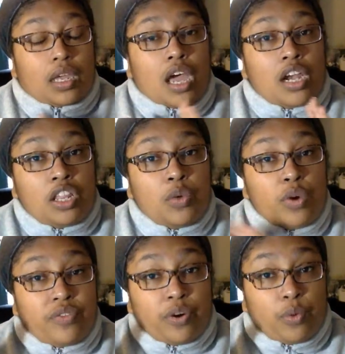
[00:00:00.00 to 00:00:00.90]
Another
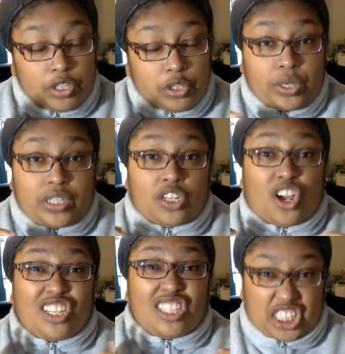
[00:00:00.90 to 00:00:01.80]
word for word choice is
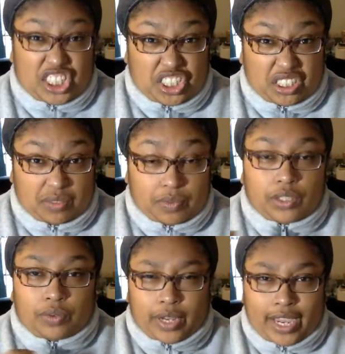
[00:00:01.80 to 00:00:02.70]
called diction,
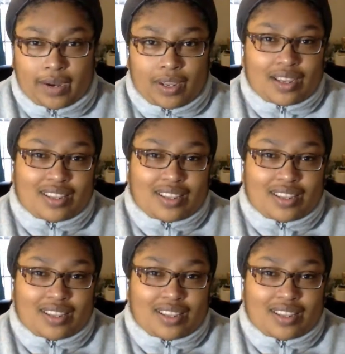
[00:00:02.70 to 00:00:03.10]
right?